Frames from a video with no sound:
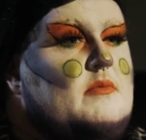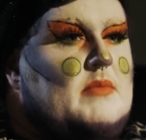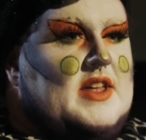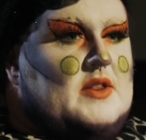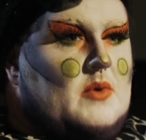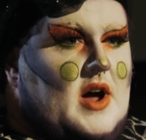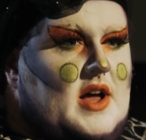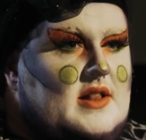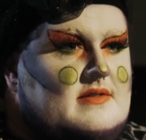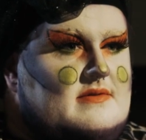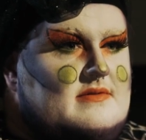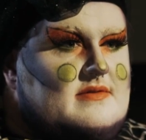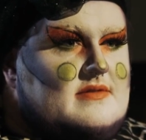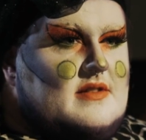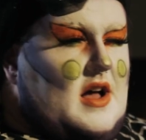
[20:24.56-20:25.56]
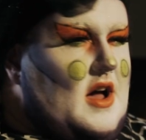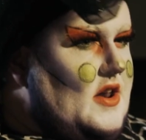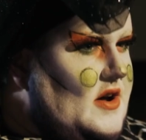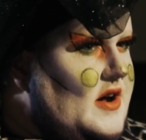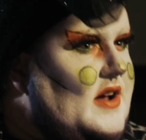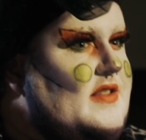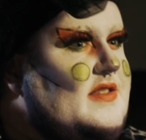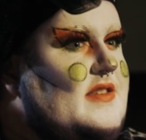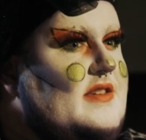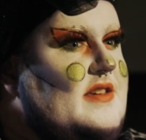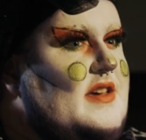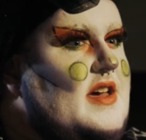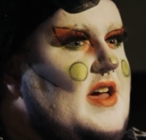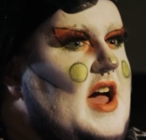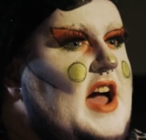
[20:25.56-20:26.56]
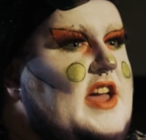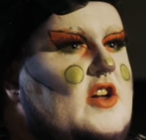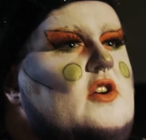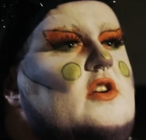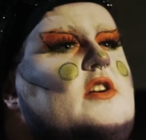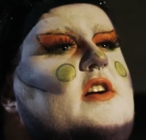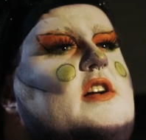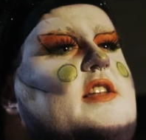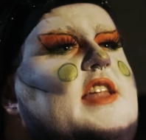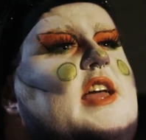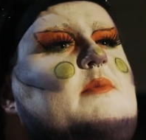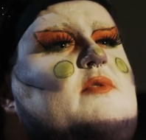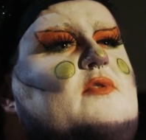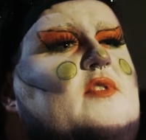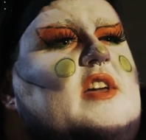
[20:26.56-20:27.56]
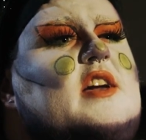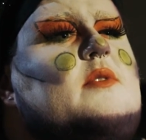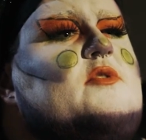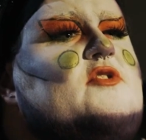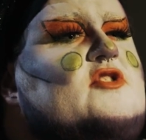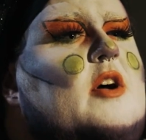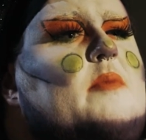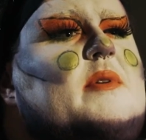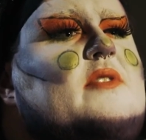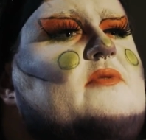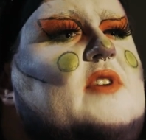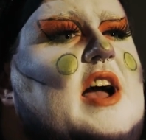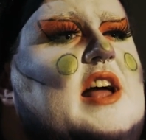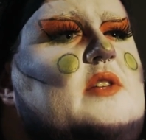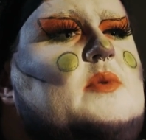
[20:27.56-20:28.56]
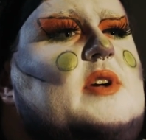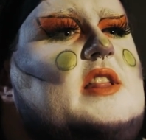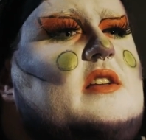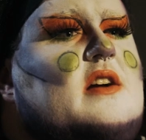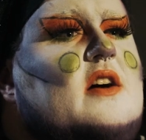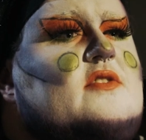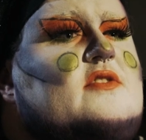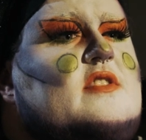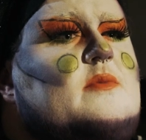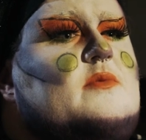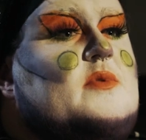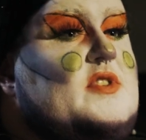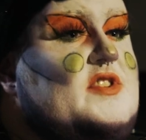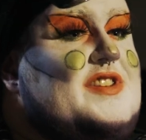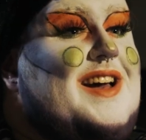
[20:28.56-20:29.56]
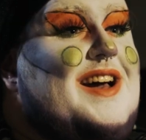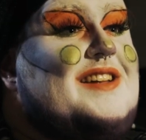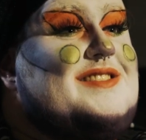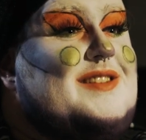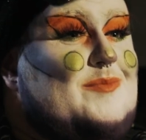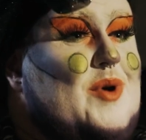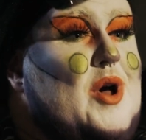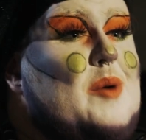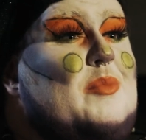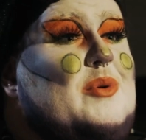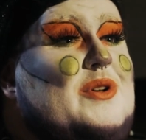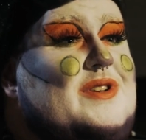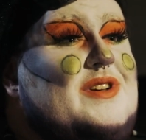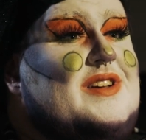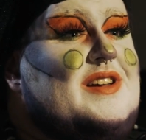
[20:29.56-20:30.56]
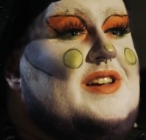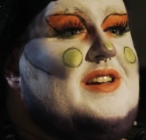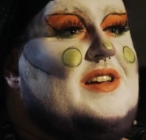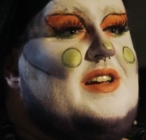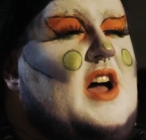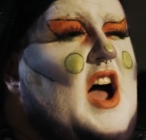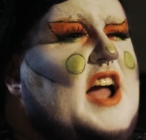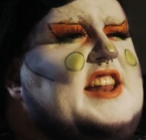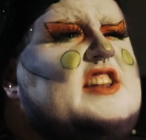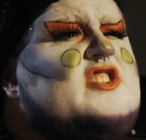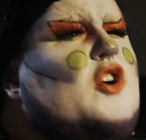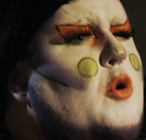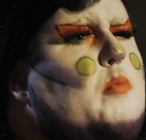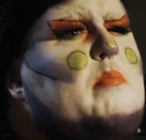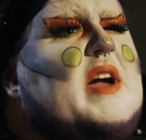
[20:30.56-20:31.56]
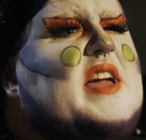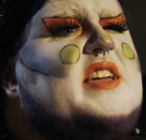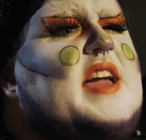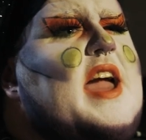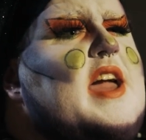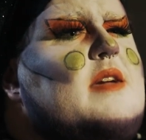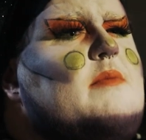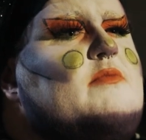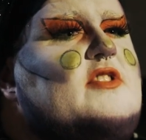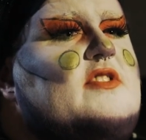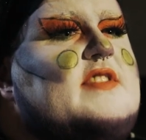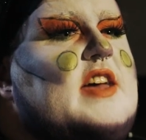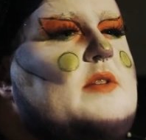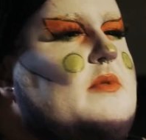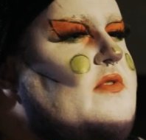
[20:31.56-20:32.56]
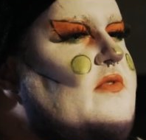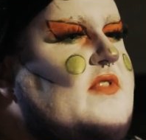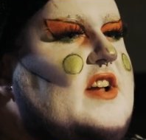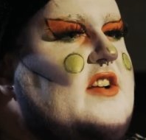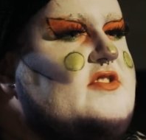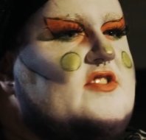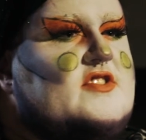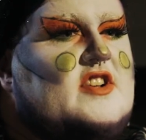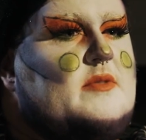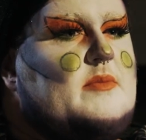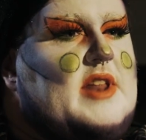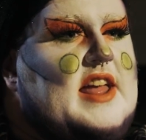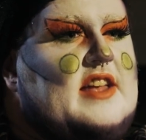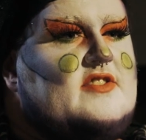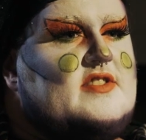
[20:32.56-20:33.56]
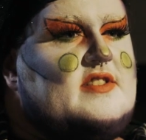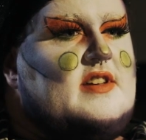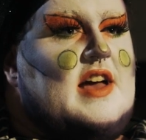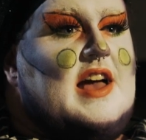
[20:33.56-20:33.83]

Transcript: Meanwhile, on Earth, a young girl named Fia was shopping for Halloween costumes with her dad and Pop. "I need to up my game," she said with fierce determination.